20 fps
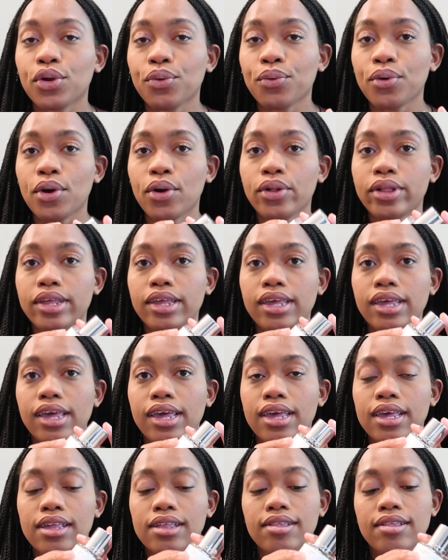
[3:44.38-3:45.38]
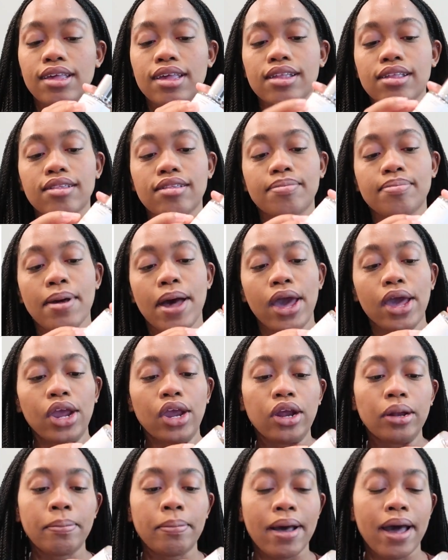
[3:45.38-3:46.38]
Neroli is
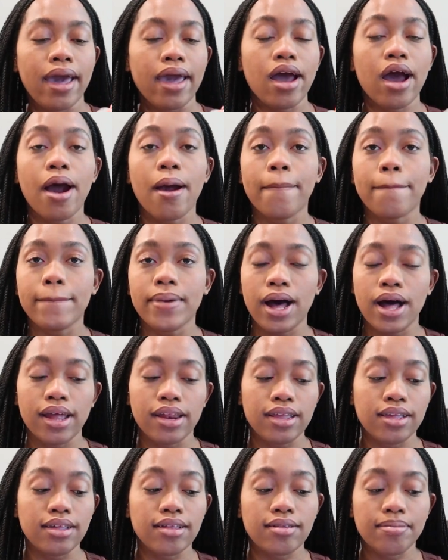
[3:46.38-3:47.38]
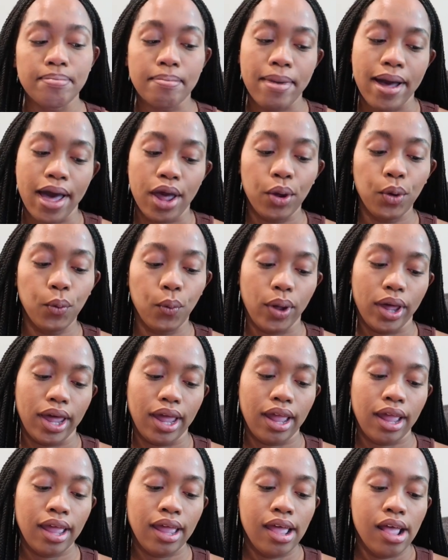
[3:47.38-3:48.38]
inspired by Armani's My
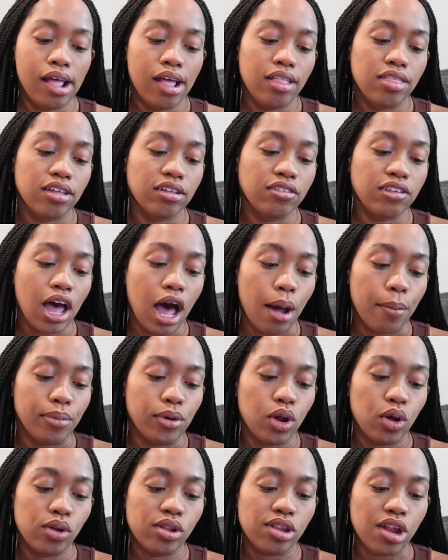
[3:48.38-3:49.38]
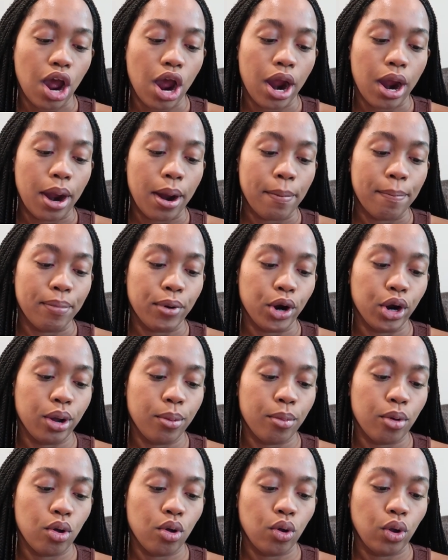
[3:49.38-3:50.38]
Way. The top notes are
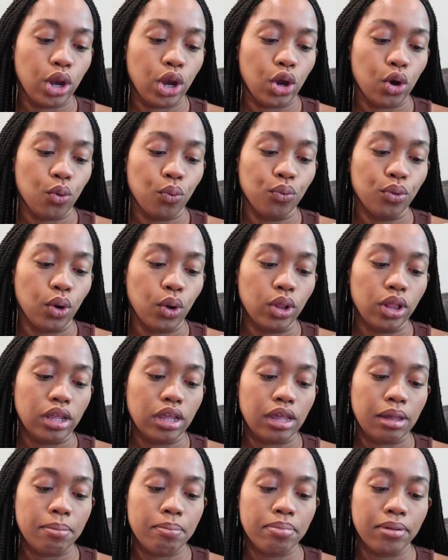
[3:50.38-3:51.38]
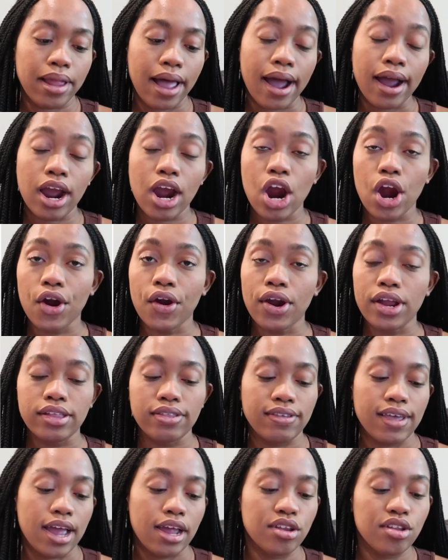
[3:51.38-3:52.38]
bergamot, neroli,
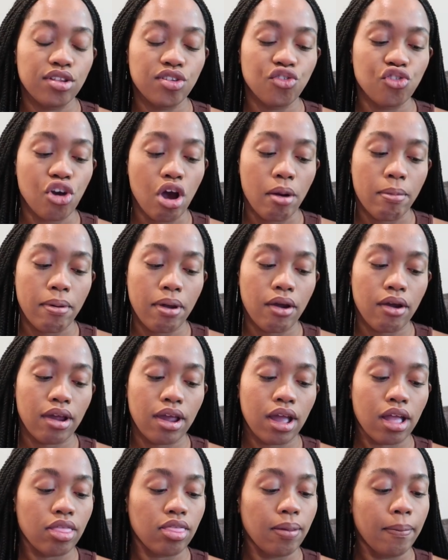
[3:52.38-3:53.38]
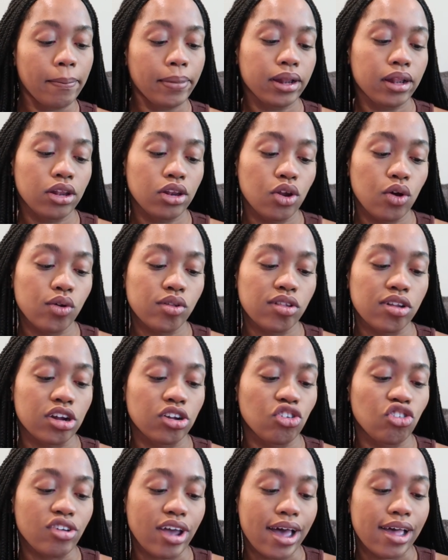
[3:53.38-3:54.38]
blackcurrant, and strawberry. The middle notes are
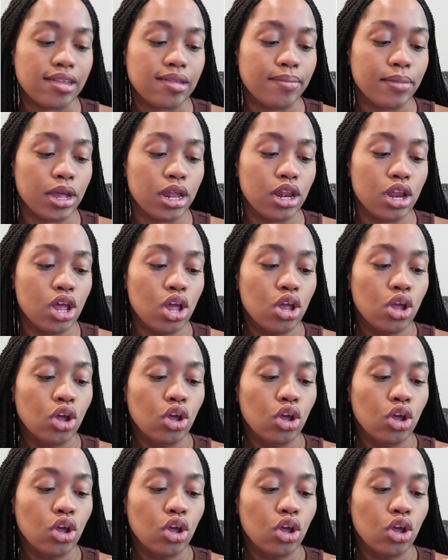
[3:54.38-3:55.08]
jasmine,